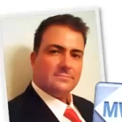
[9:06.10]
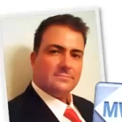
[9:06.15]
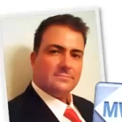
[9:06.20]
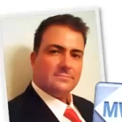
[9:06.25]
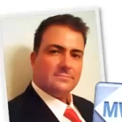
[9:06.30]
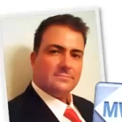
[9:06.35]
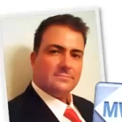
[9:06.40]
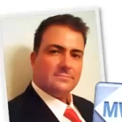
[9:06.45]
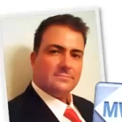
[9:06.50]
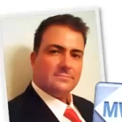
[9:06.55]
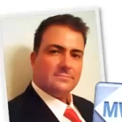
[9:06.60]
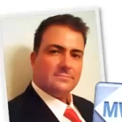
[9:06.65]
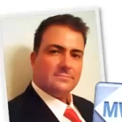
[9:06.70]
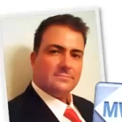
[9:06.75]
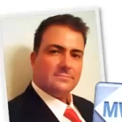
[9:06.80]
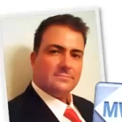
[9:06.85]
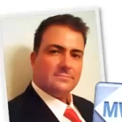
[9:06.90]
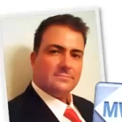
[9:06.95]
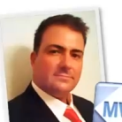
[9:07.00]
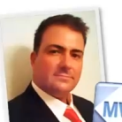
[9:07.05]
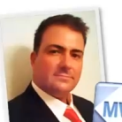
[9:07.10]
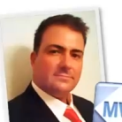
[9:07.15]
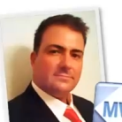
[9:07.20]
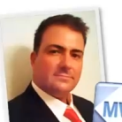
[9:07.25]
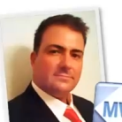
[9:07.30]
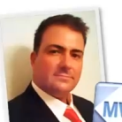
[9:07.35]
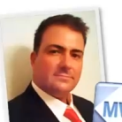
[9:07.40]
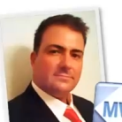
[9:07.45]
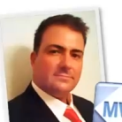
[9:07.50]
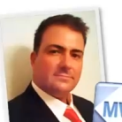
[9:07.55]

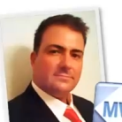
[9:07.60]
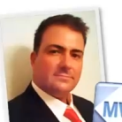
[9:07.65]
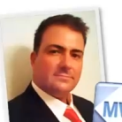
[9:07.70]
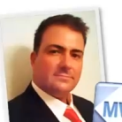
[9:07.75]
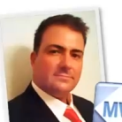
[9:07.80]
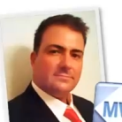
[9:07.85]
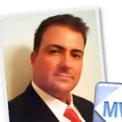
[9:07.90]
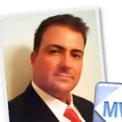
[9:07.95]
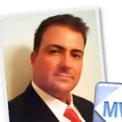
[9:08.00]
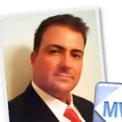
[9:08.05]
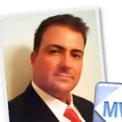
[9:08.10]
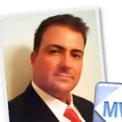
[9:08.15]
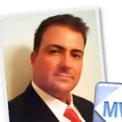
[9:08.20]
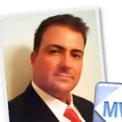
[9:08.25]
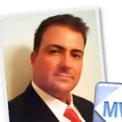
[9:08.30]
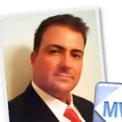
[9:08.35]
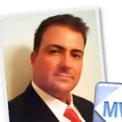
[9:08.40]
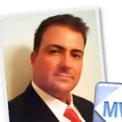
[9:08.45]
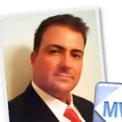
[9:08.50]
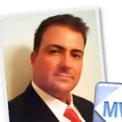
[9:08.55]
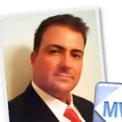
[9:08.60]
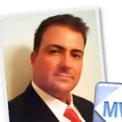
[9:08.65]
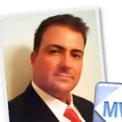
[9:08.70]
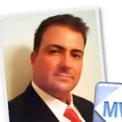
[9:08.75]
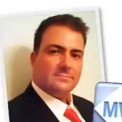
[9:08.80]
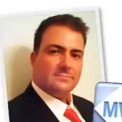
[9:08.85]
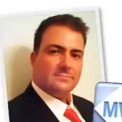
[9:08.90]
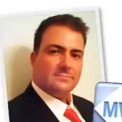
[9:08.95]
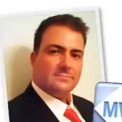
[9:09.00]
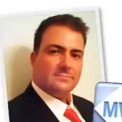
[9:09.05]

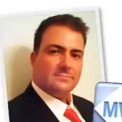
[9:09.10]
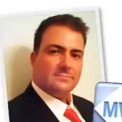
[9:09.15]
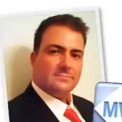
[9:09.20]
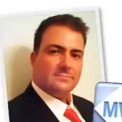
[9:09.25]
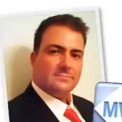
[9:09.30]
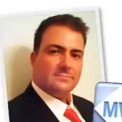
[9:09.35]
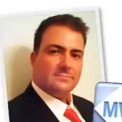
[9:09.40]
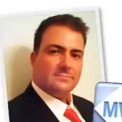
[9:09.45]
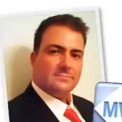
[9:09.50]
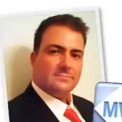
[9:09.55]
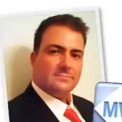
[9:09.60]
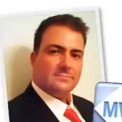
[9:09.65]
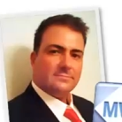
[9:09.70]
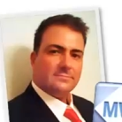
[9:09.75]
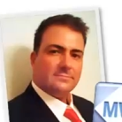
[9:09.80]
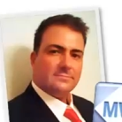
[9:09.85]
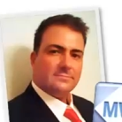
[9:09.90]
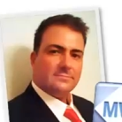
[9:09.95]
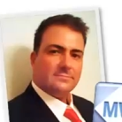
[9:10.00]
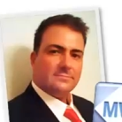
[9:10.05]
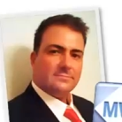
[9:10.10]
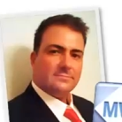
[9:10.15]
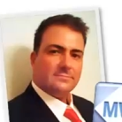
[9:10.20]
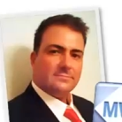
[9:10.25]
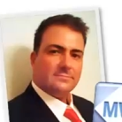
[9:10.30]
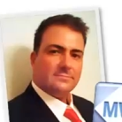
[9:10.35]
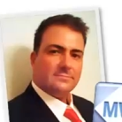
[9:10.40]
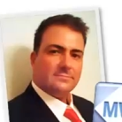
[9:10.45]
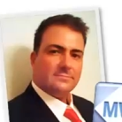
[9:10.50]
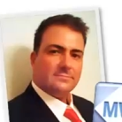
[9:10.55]

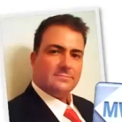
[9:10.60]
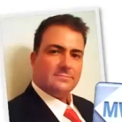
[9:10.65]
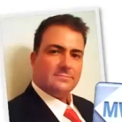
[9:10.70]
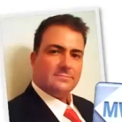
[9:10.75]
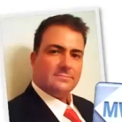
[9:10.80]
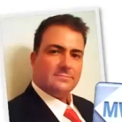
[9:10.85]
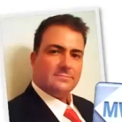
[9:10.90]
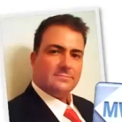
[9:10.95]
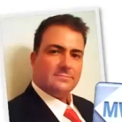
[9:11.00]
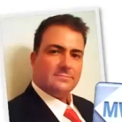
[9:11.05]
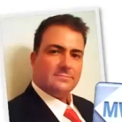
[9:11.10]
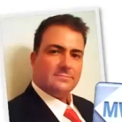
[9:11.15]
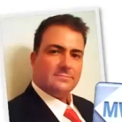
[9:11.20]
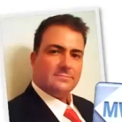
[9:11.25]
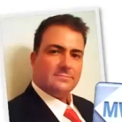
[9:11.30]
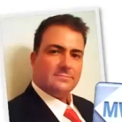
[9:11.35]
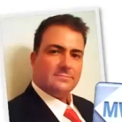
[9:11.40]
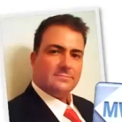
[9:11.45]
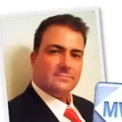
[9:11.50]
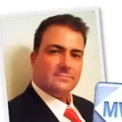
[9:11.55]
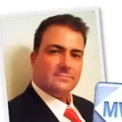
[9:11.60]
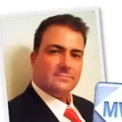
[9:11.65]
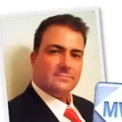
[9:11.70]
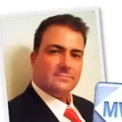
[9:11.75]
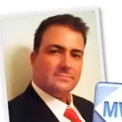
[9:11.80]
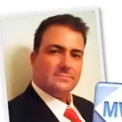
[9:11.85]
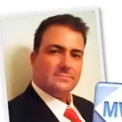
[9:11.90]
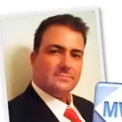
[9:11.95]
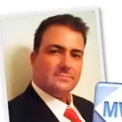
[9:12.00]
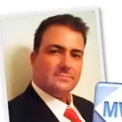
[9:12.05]

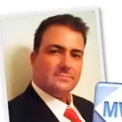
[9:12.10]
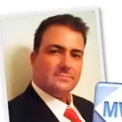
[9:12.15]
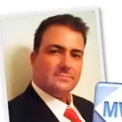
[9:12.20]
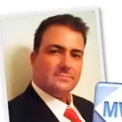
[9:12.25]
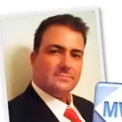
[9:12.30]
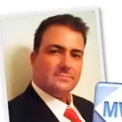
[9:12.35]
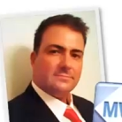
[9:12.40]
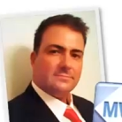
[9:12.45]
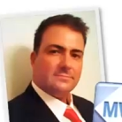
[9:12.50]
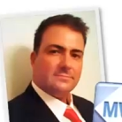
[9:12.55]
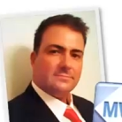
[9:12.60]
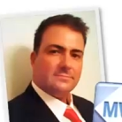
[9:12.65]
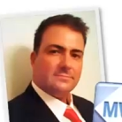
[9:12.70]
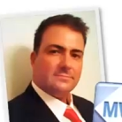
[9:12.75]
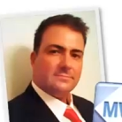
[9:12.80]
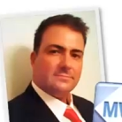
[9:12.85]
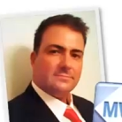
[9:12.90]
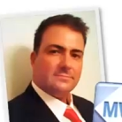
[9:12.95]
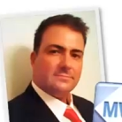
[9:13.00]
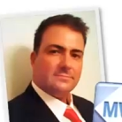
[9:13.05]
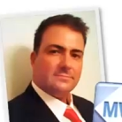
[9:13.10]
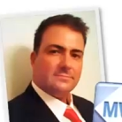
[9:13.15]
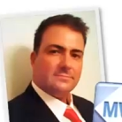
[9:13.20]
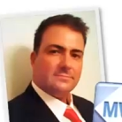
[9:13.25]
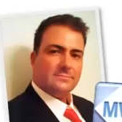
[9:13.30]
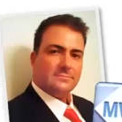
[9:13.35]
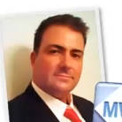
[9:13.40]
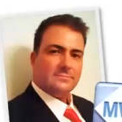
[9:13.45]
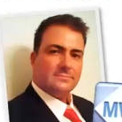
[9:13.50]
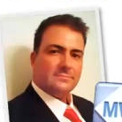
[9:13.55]

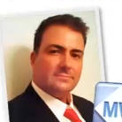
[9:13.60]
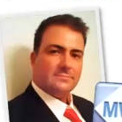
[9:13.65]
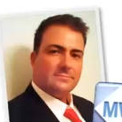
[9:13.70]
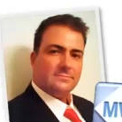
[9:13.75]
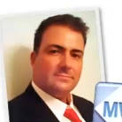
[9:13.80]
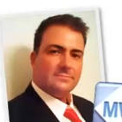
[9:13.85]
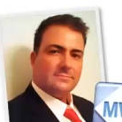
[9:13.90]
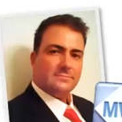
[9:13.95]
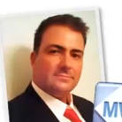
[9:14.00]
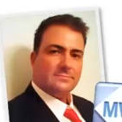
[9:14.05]
The face doesn't move, so there is nothing to read.